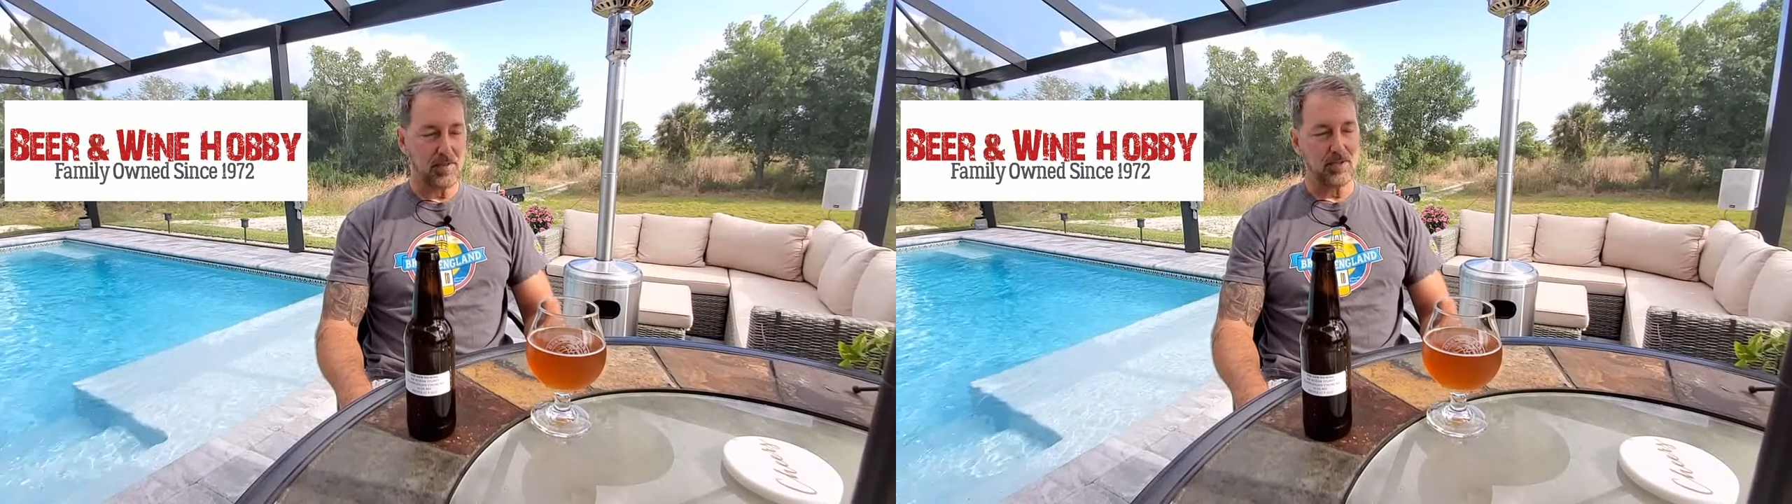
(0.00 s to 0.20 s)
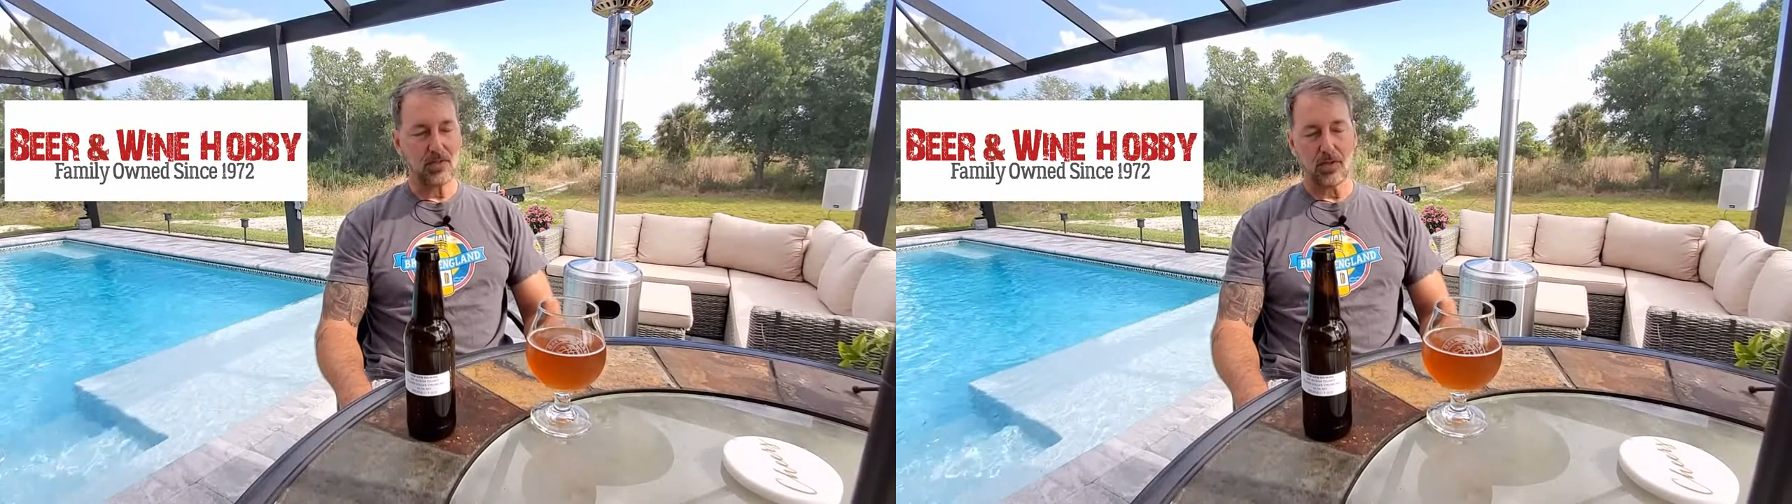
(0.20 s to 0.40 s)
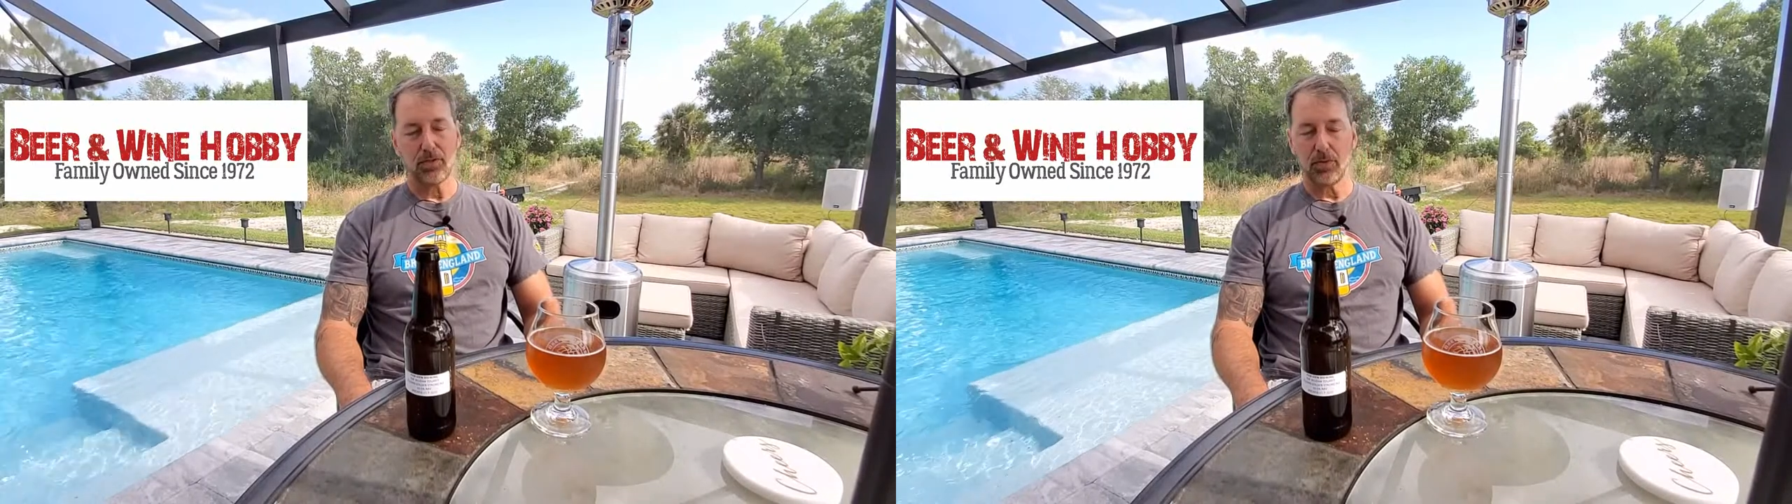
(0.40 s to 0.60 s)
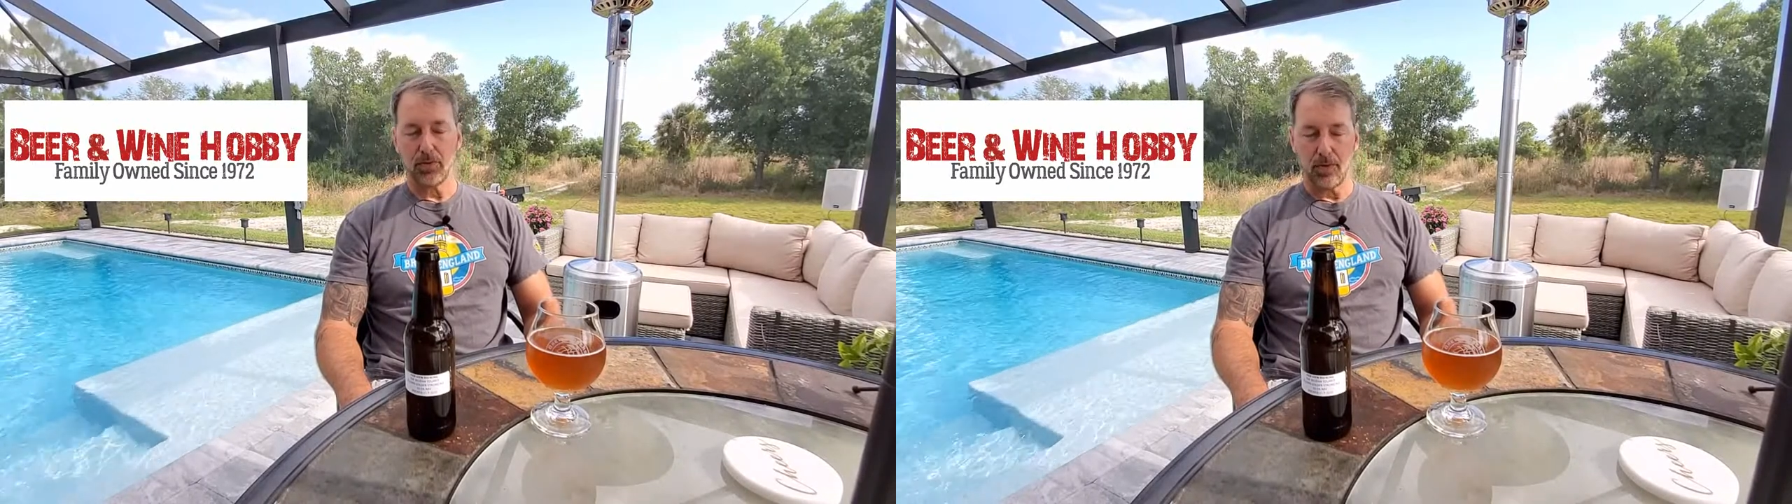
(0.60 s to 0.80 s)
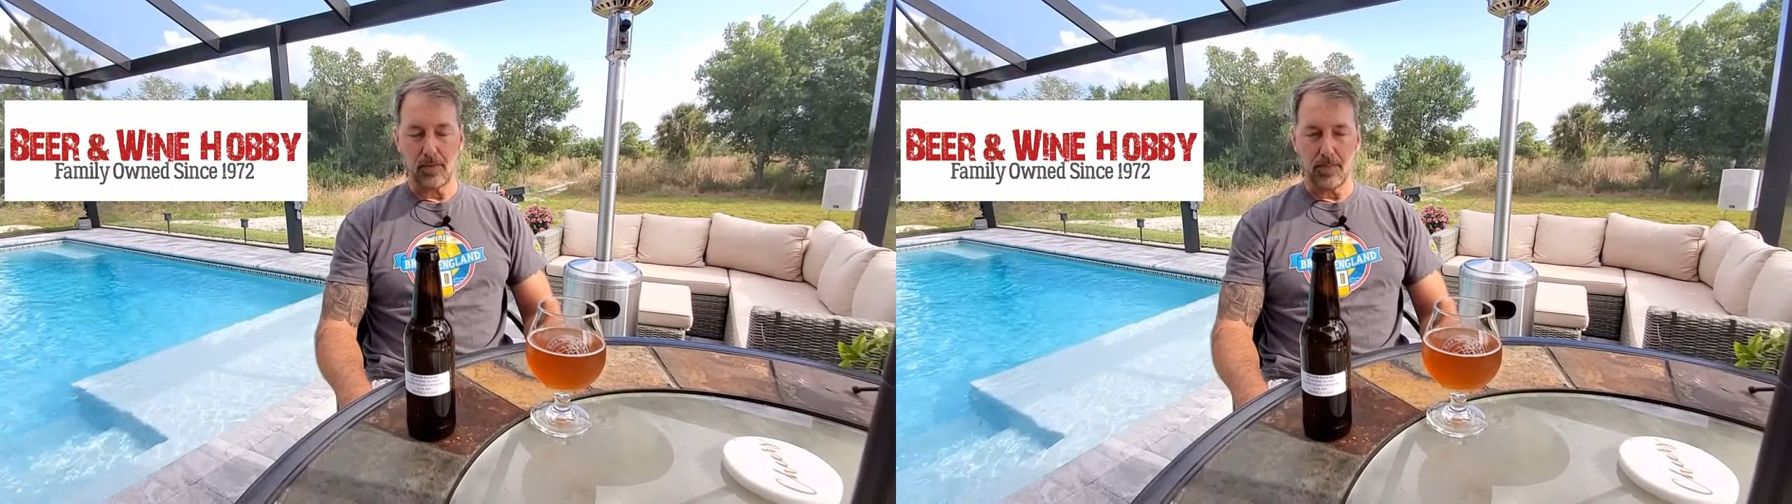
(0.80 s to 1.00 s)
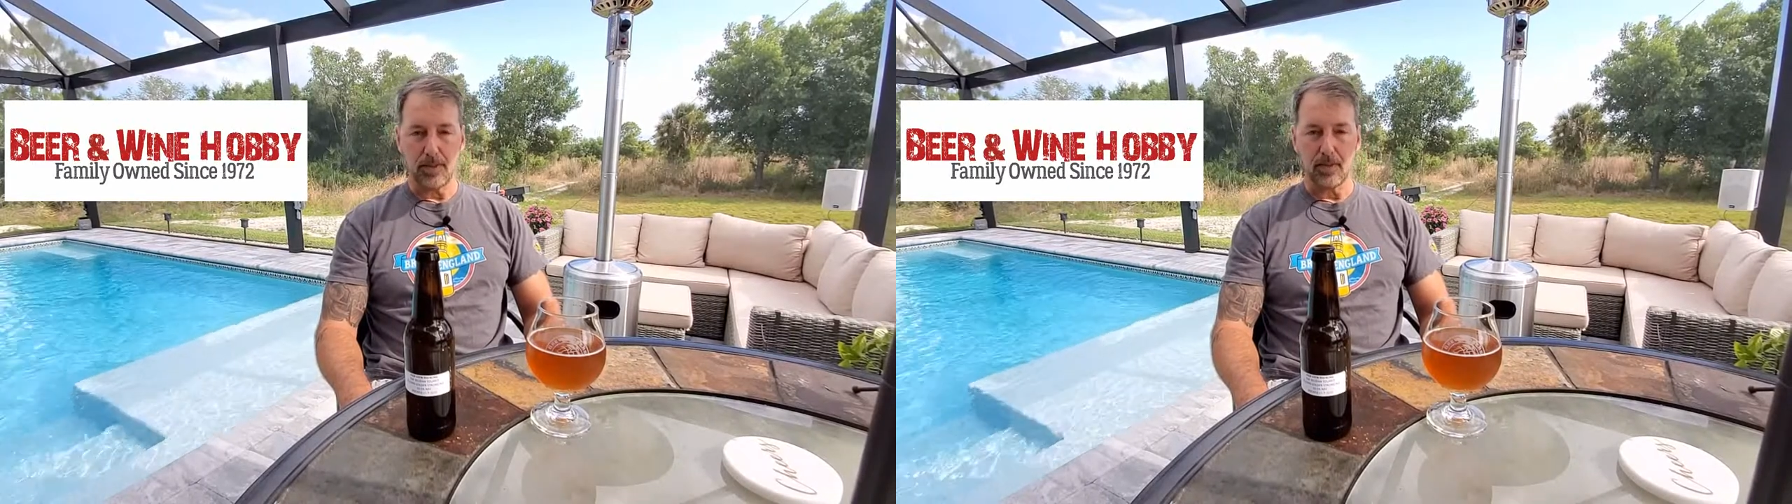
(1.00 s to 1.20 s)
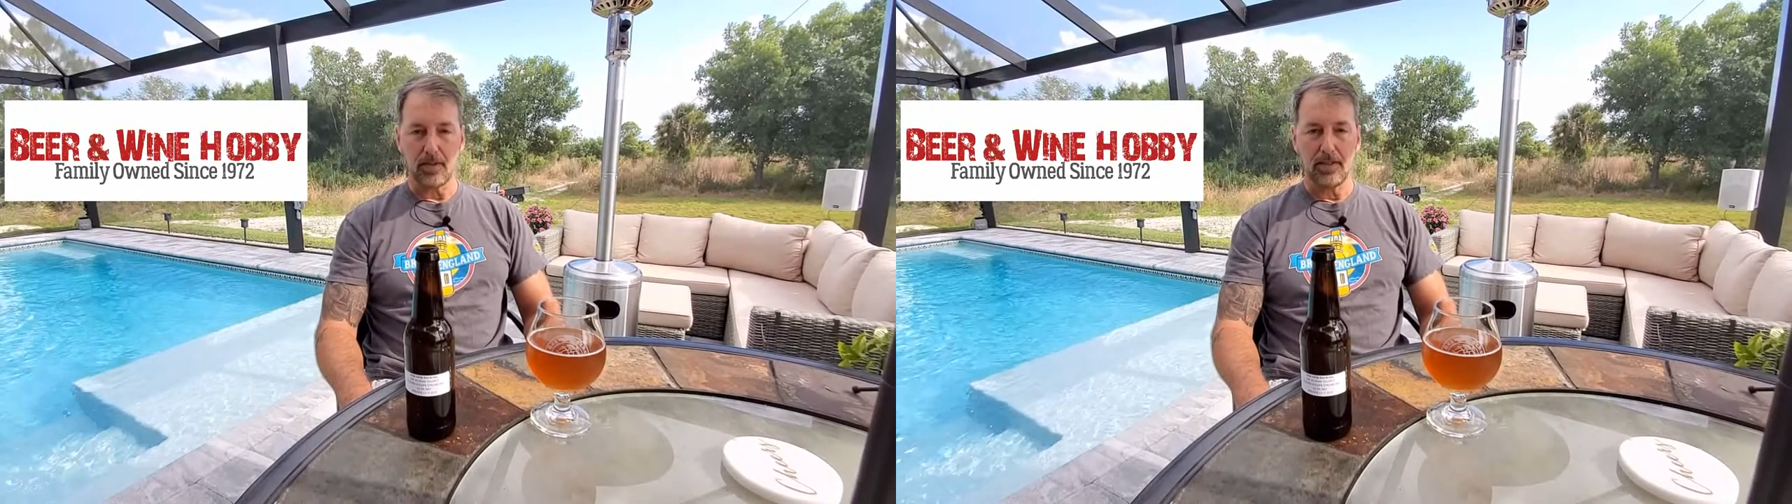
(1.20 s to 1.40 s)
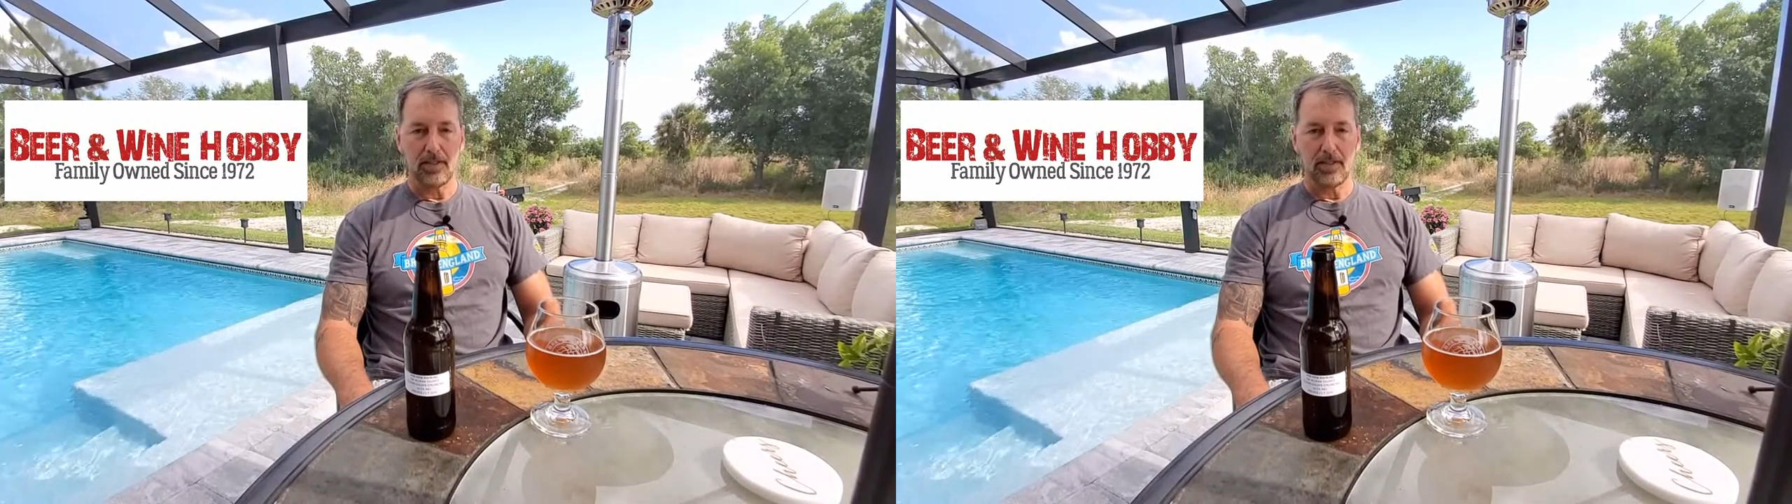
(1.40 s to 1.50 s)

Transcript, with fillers: but it's also a great beer.